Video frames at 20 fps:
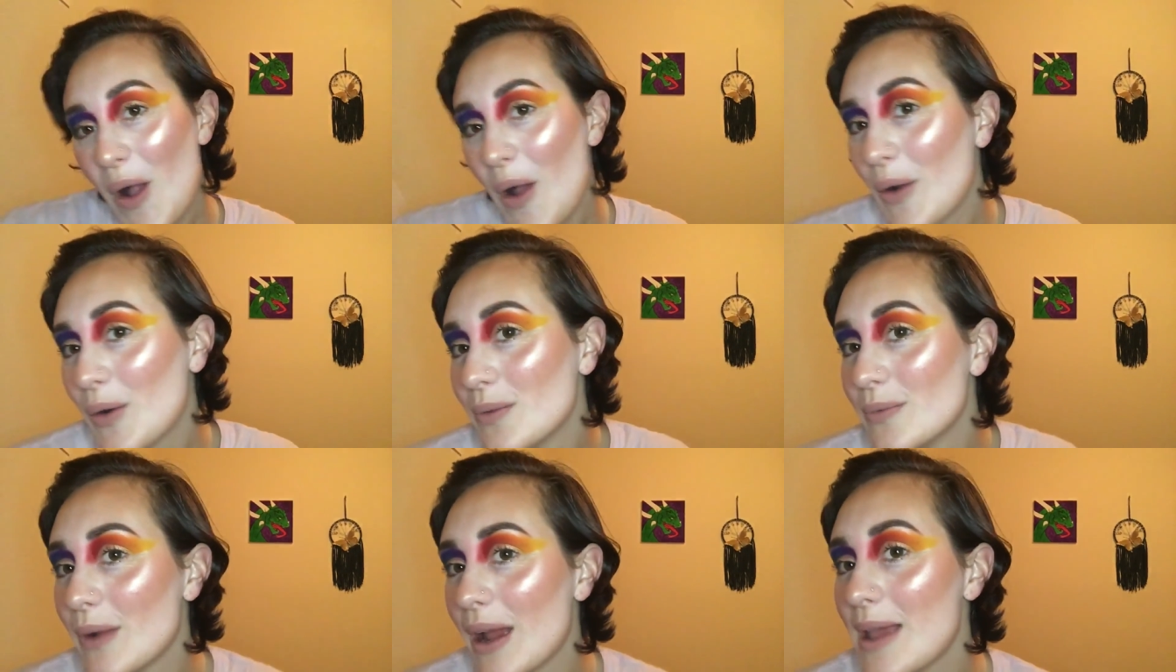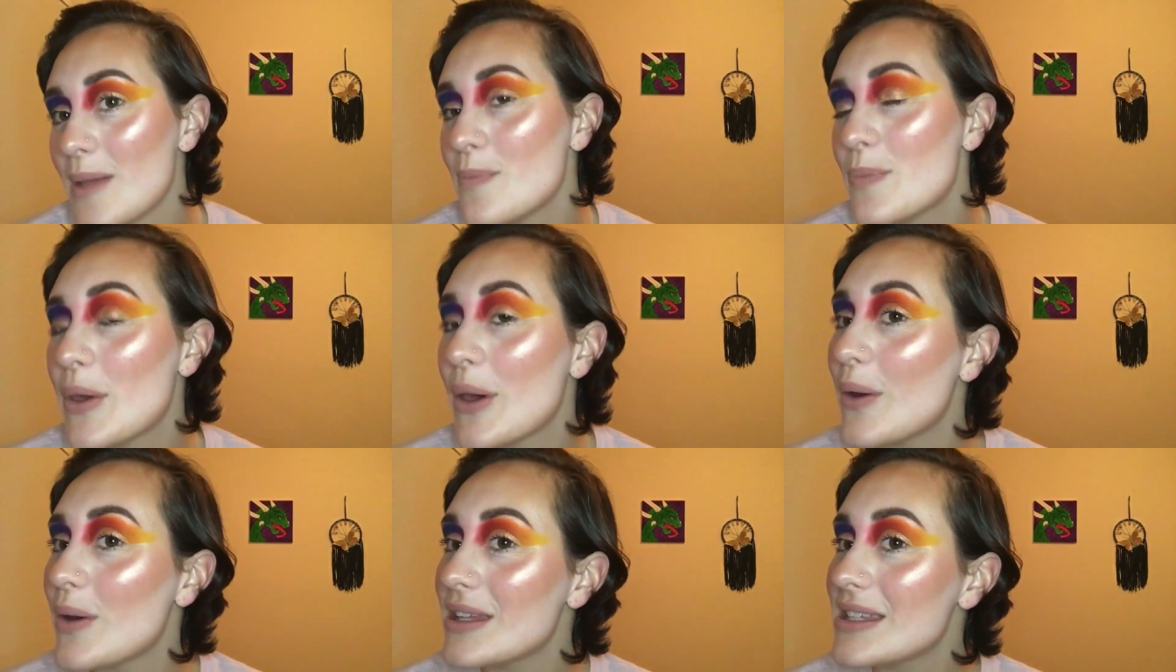
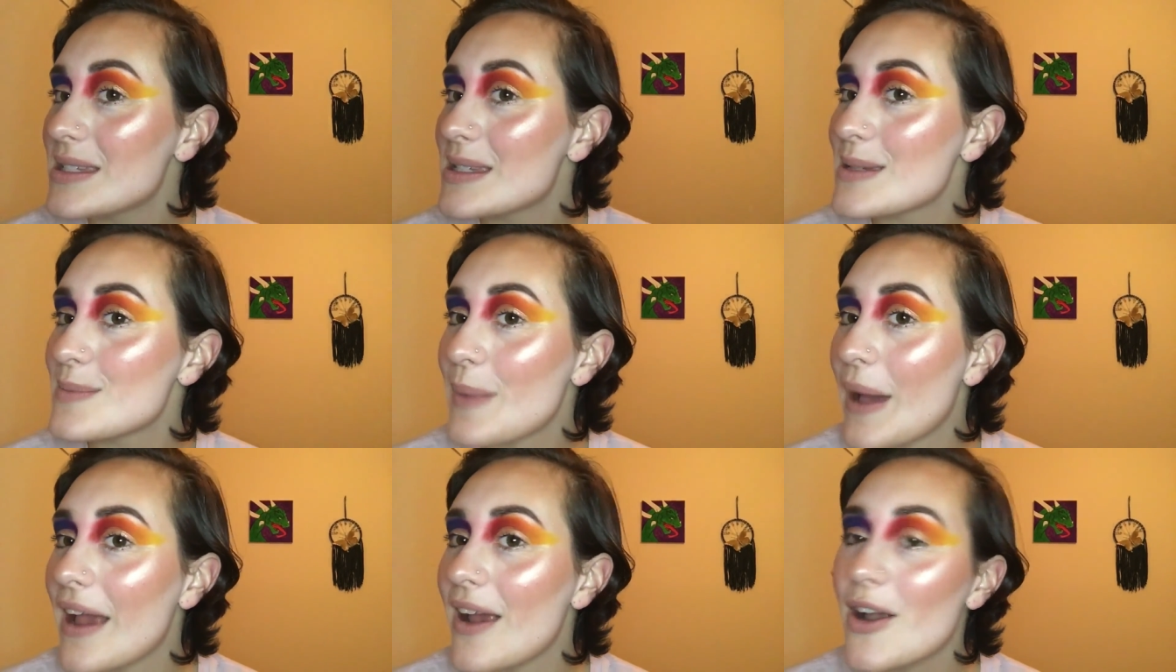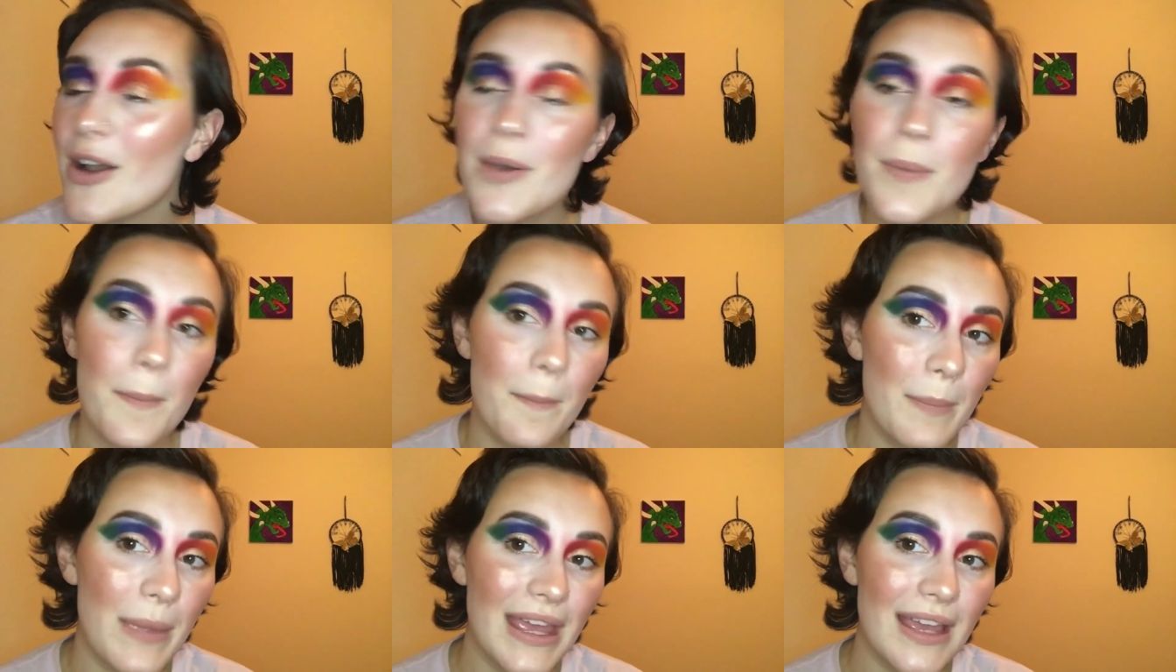rainbow inspired
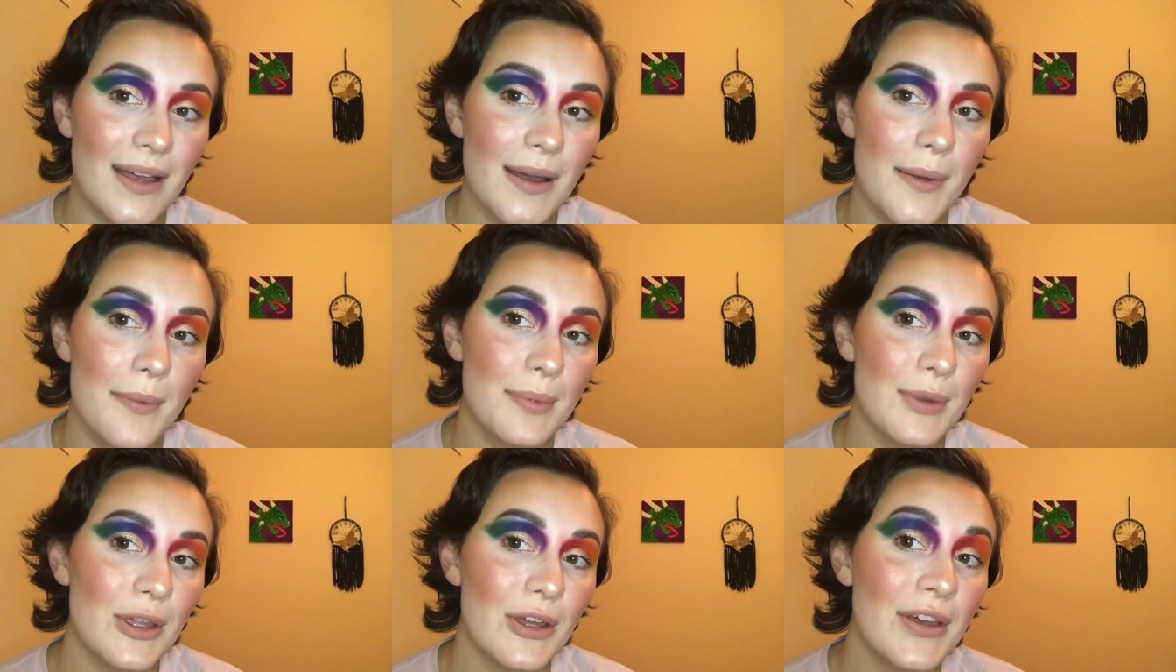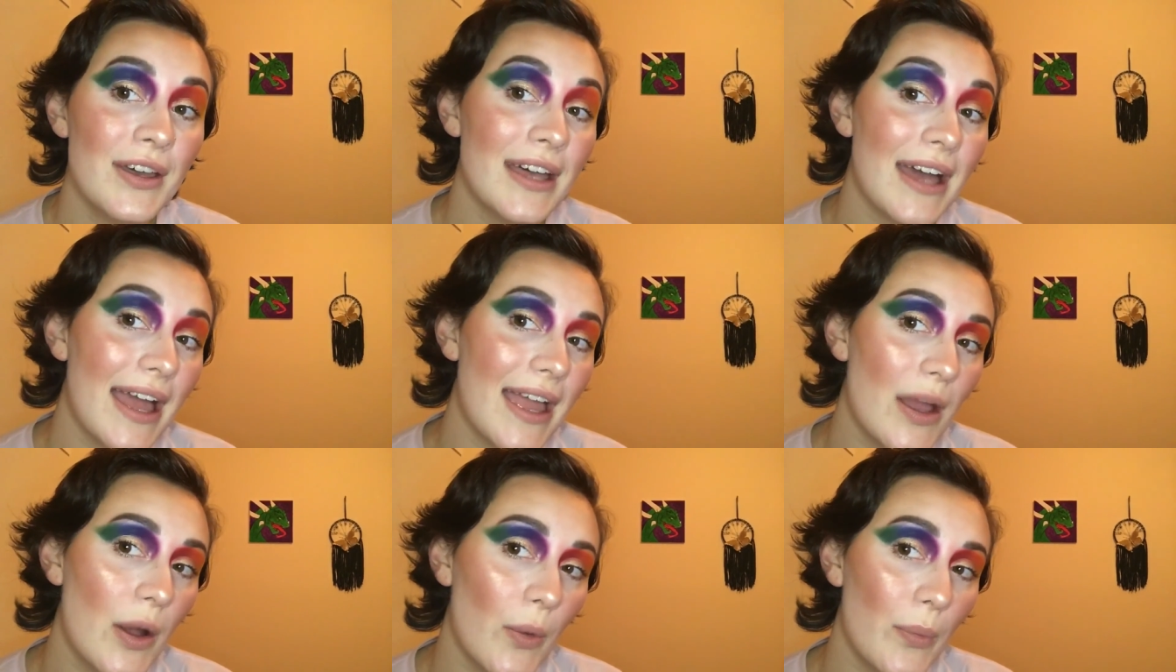makeup look.
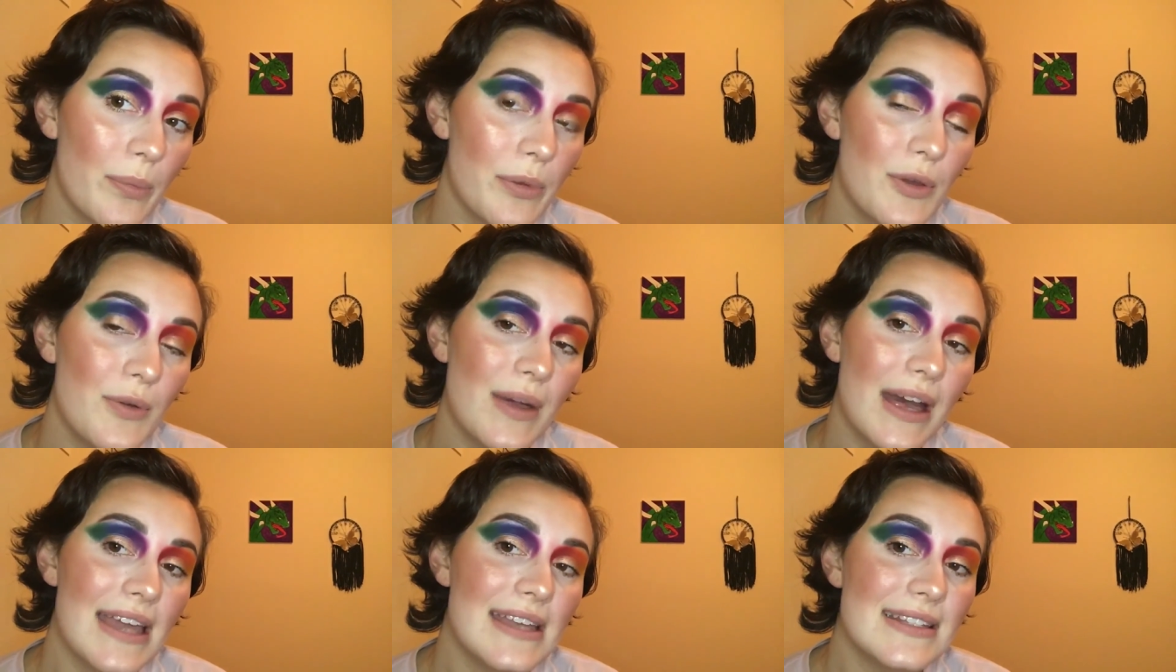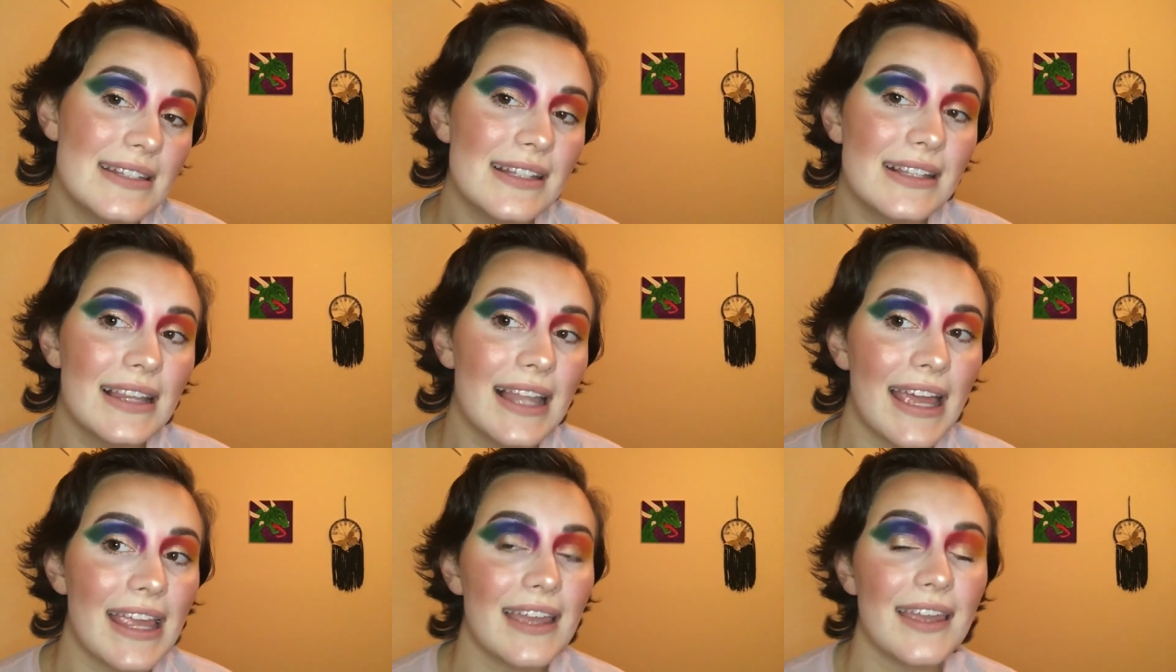I hope you guys
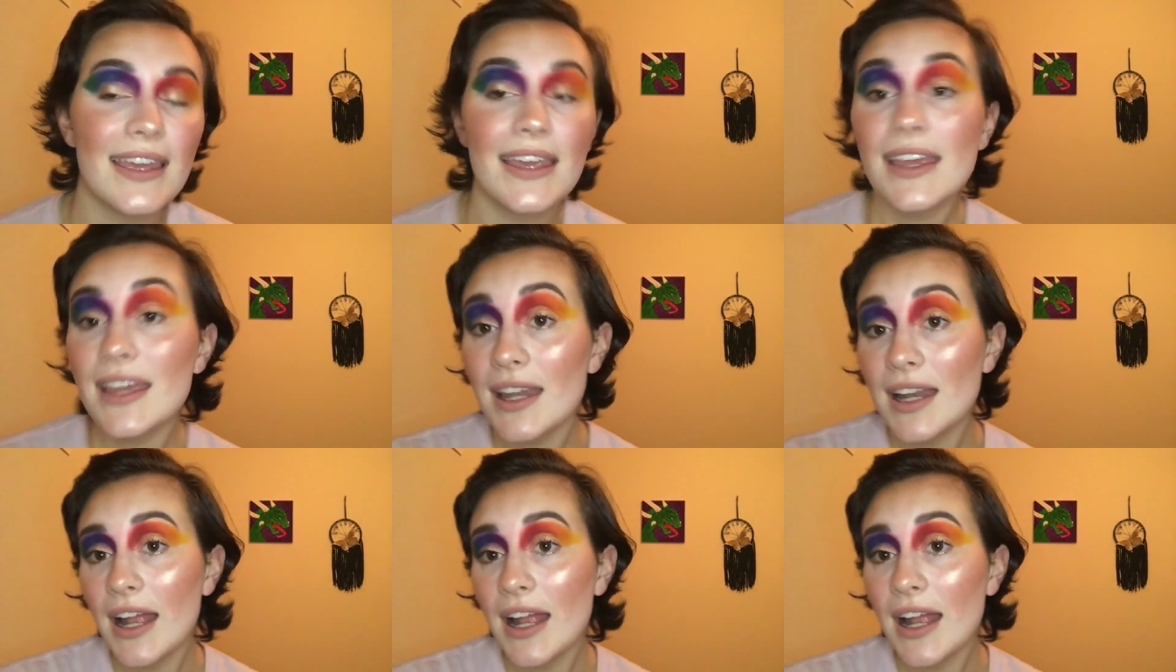like it.